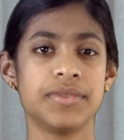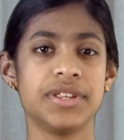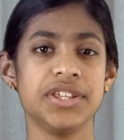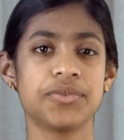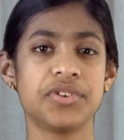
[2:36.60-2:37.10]

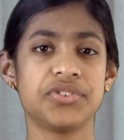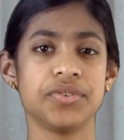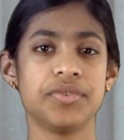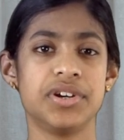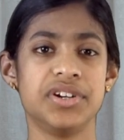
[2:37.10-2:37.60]
These were
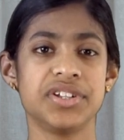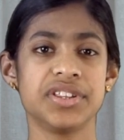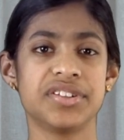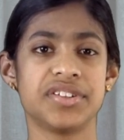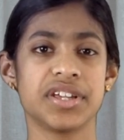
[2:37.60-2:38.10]
soon nursing
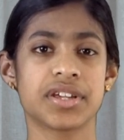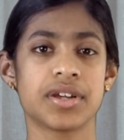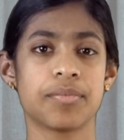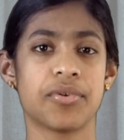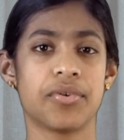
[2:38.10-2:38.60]
the sick,
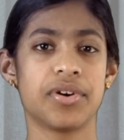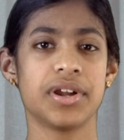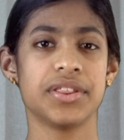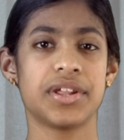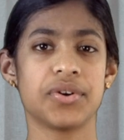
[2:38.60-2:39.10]
poor
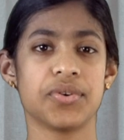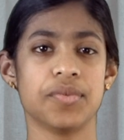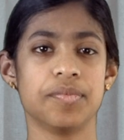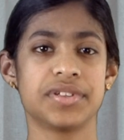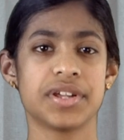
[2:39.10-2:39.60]
in their
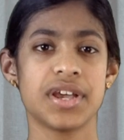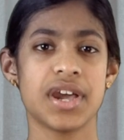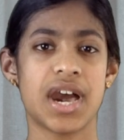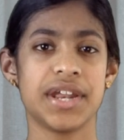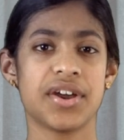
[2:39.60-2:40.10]
homes
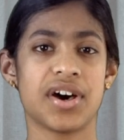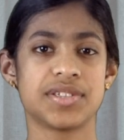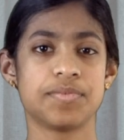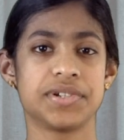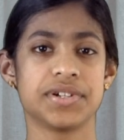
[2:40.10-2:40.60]
and in
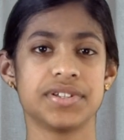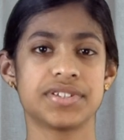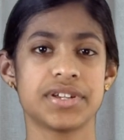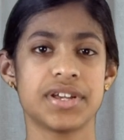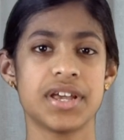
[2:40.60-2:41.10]

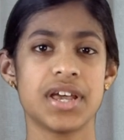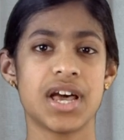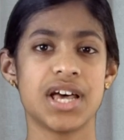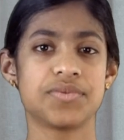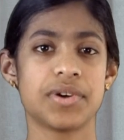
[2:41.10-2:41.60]
hospitals,
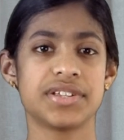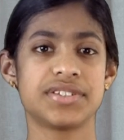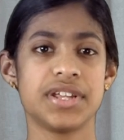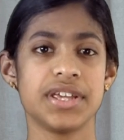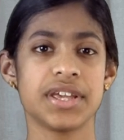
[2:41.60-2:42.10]
as well as
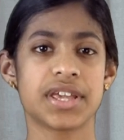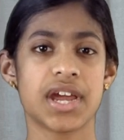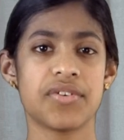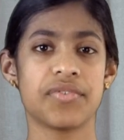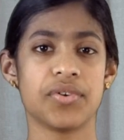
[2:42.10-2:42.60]
taking
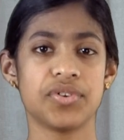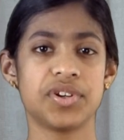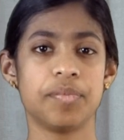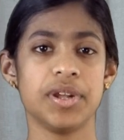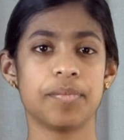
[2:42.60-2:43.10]
care of older
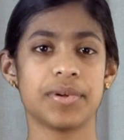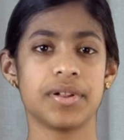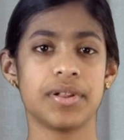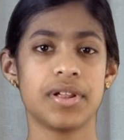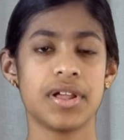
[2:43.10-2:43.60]

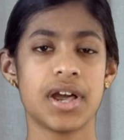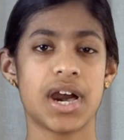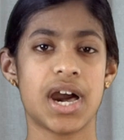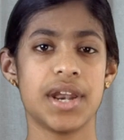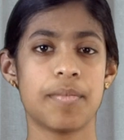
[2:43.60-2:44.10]
people
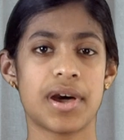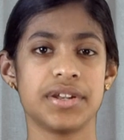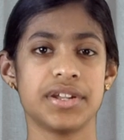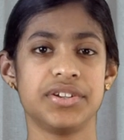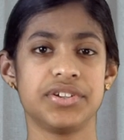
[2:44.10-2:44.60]
and
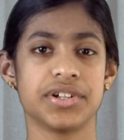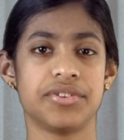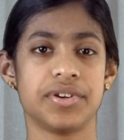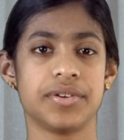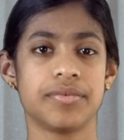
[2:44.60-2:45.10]
abandoned
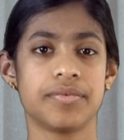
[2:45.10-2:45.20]
children.